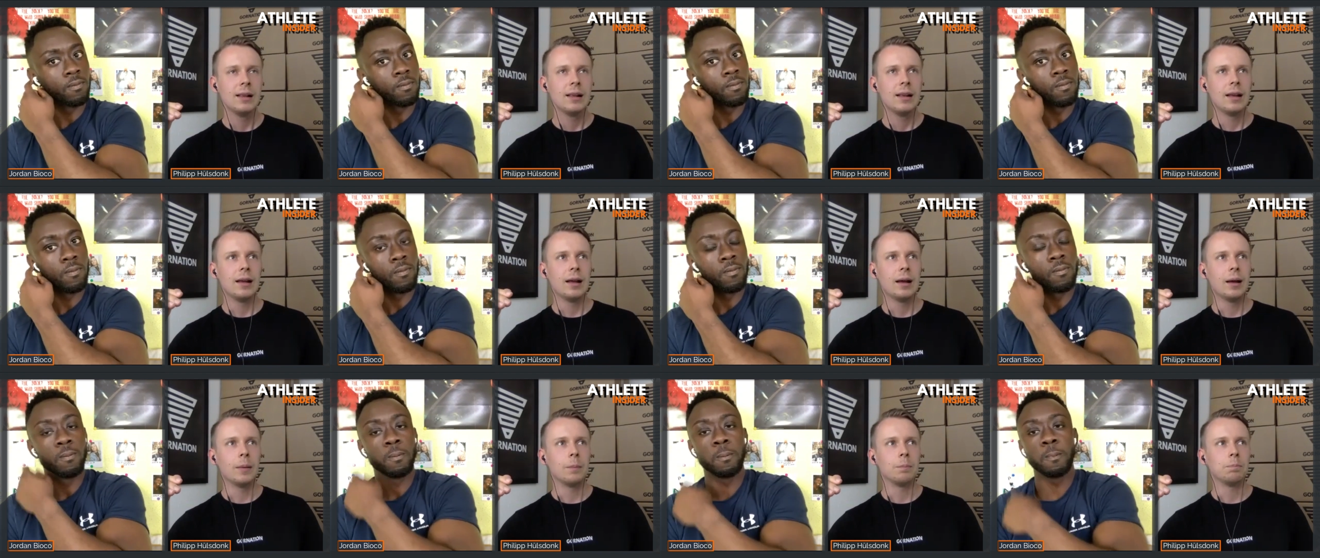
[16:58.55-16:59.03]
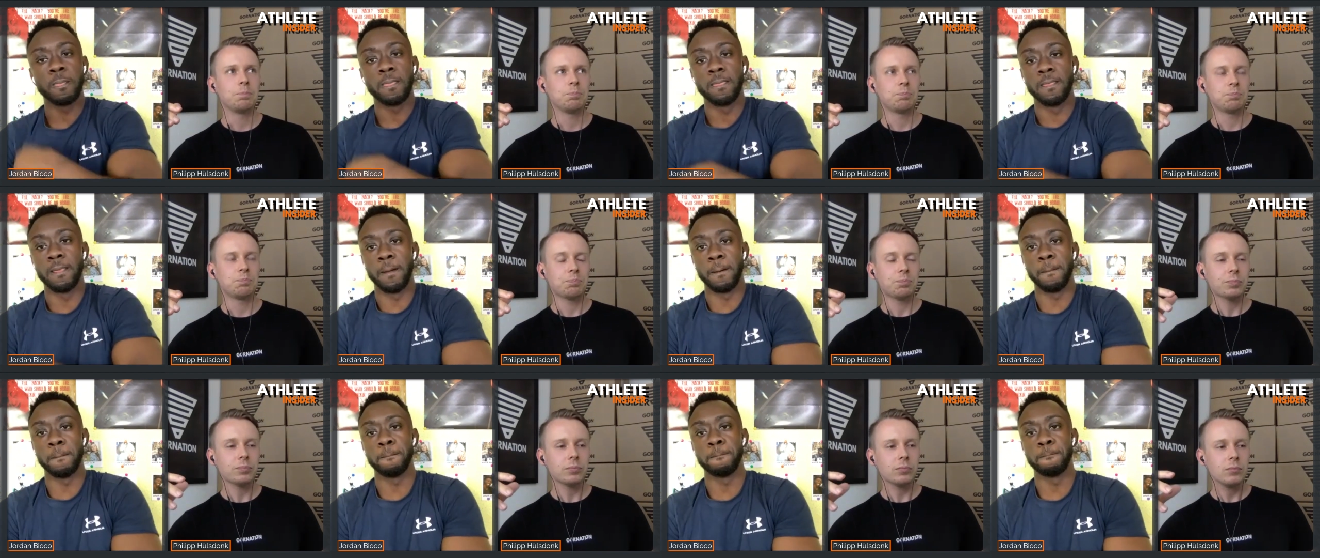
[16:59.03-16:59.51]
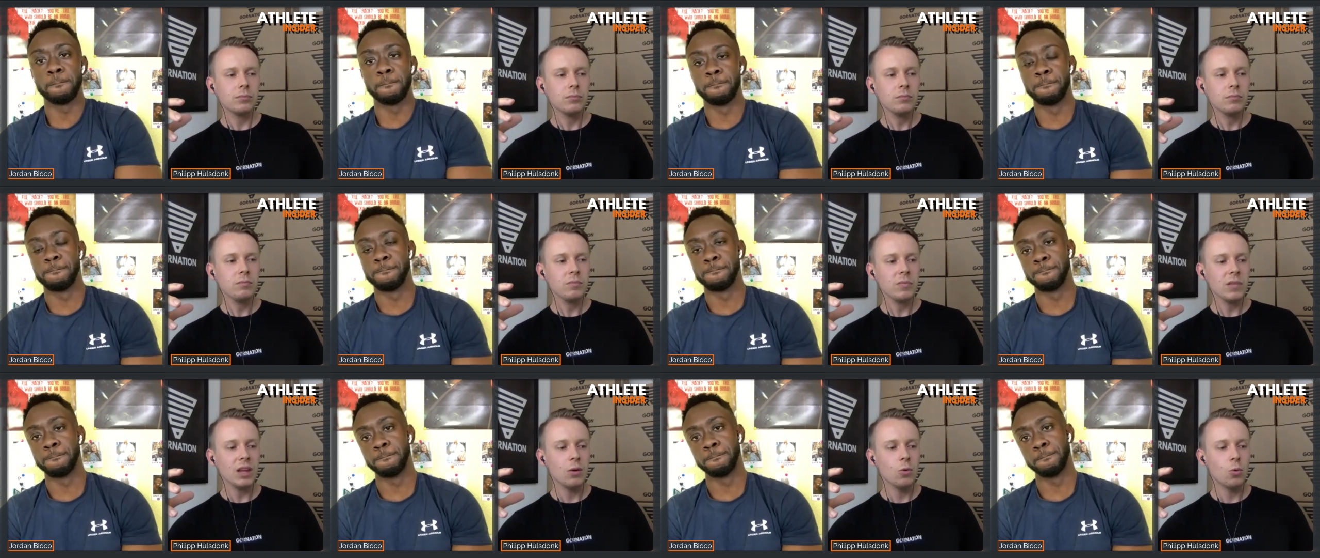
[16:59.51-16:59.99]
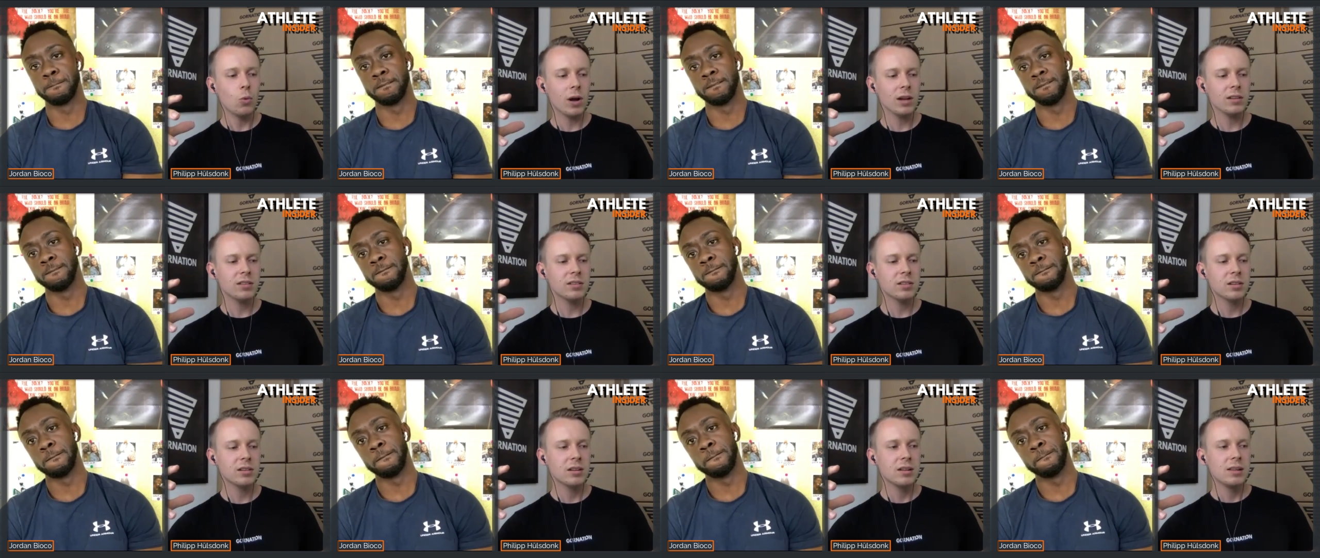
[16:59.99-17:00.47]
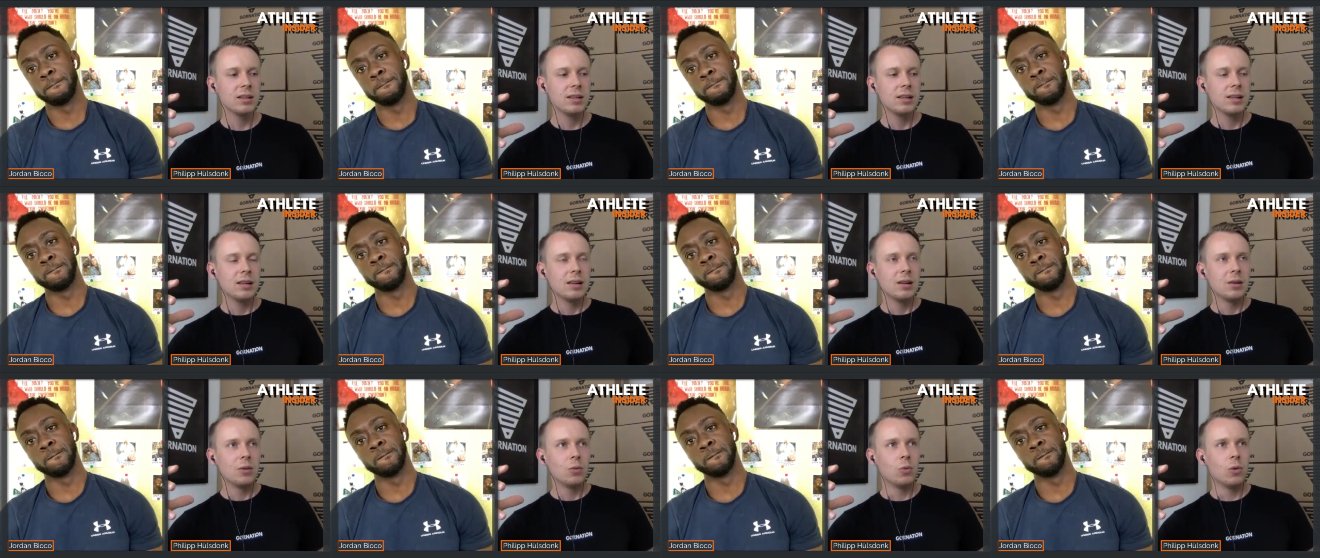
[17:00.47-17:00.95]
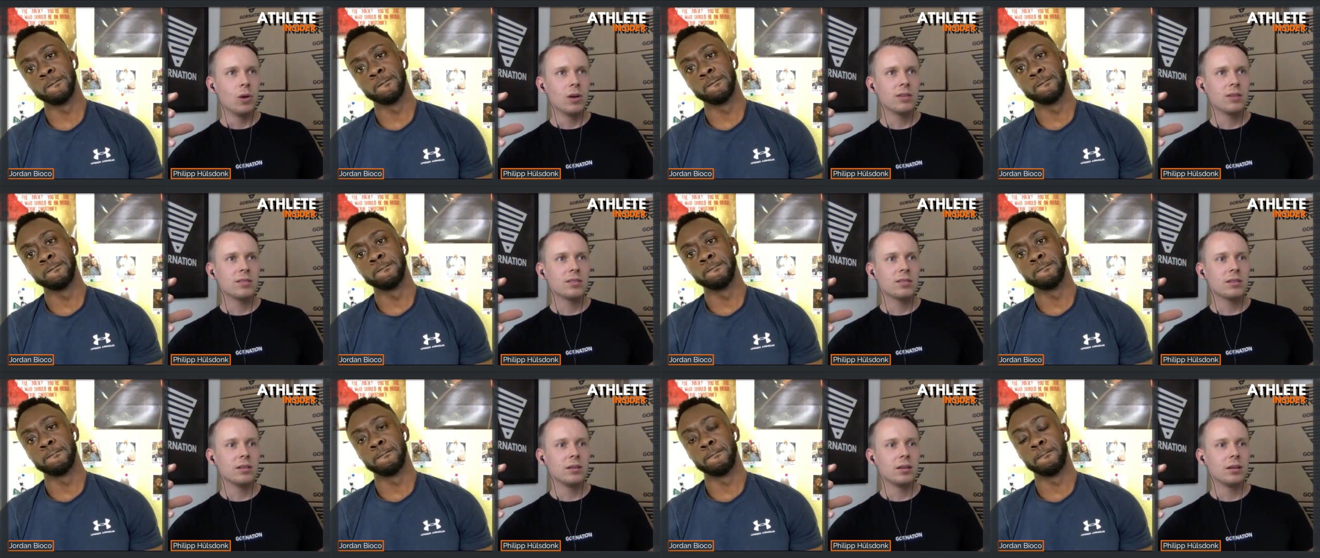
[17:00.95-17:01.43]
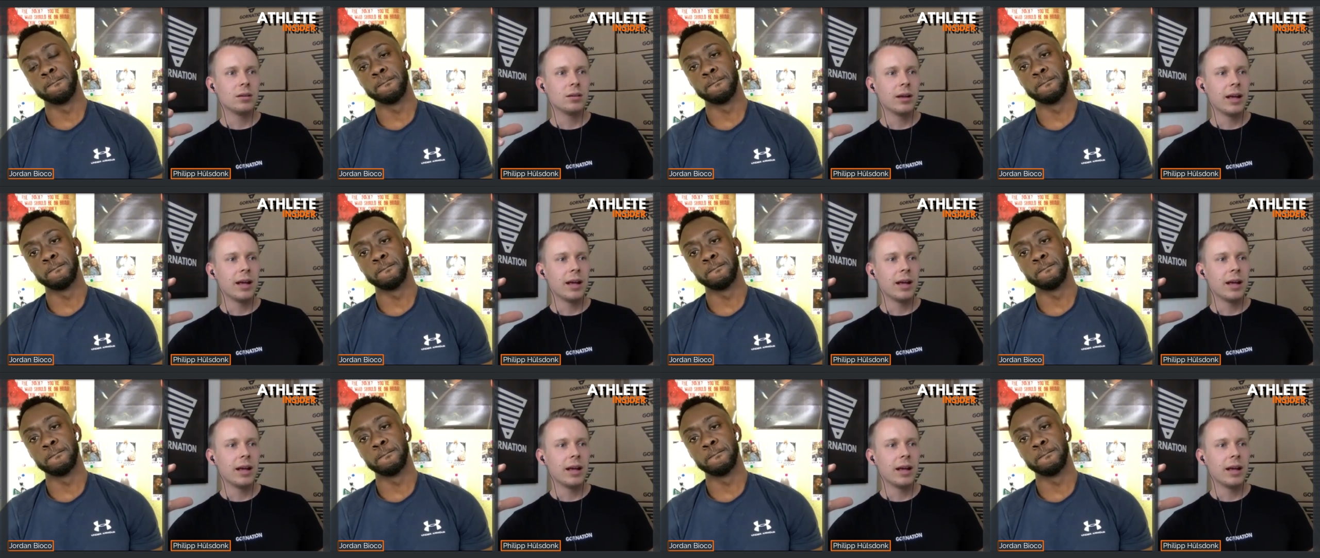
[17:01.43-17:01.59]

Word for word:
Speaker 1: um, yeah what what uh,